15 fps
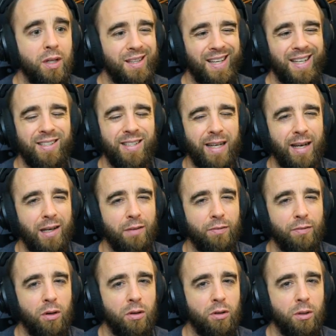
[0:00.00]
Like I said, out of
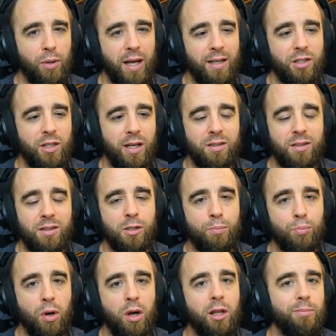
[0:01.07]
all the Blackjacks, so this is
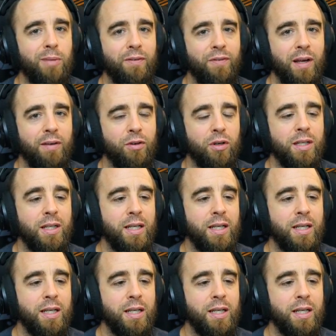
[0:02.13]
probably my favorite